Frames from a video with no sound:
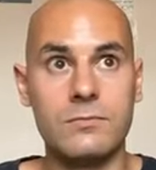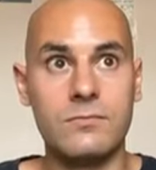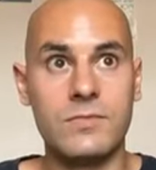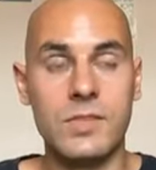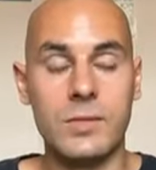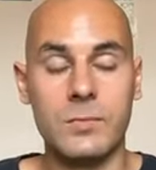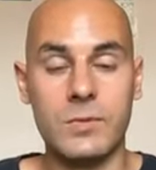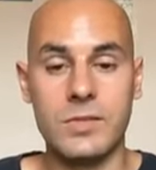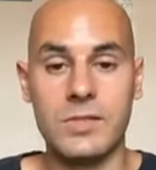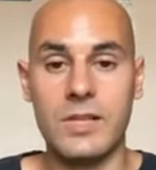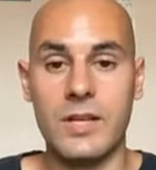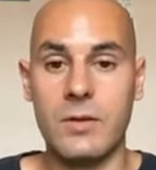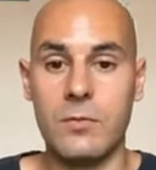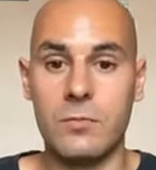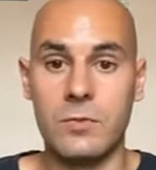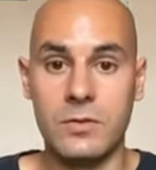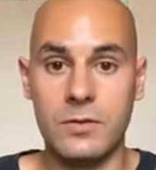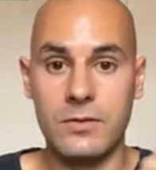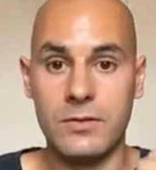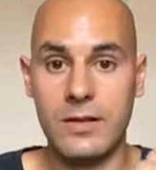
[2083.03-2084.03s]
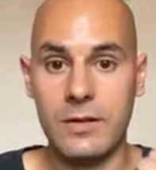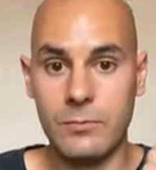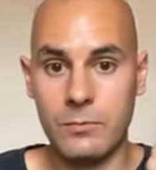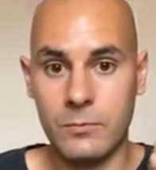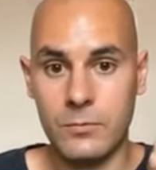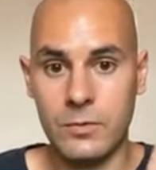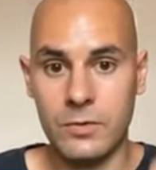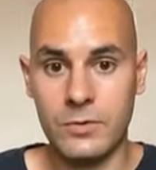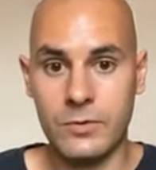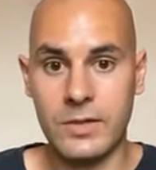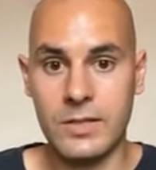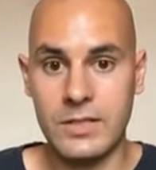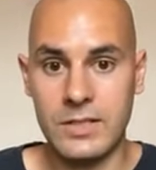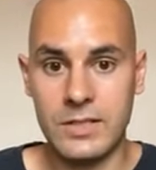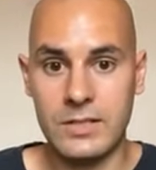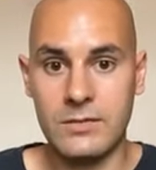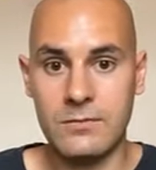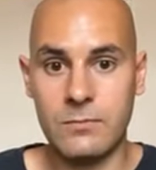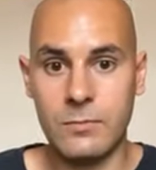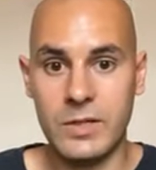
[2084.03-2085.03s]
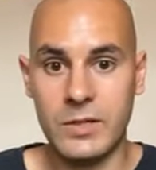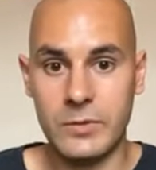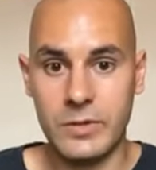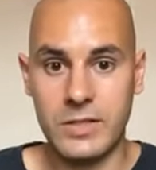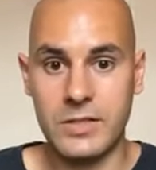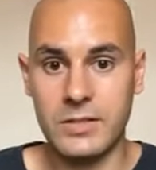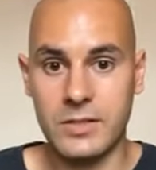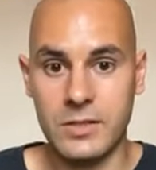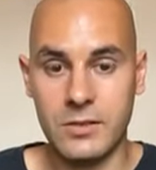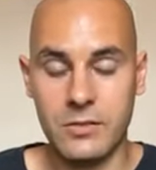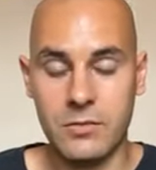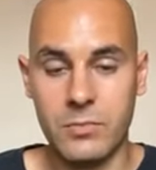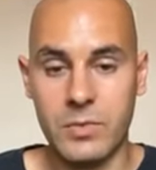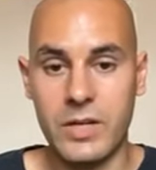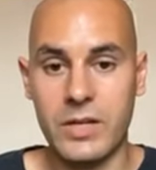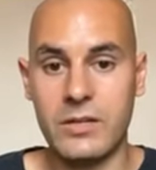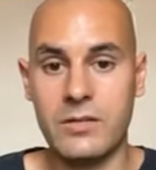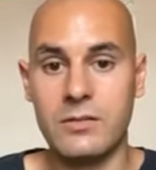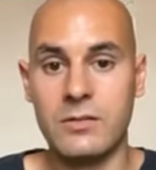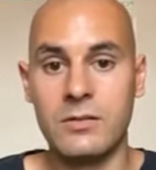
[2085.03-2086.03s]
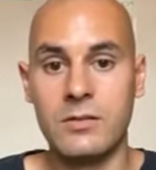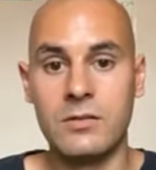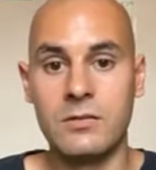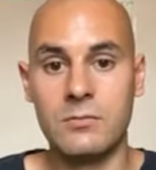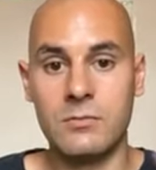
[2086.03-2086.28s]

someone saying, what do I need? When do I need to go to bed?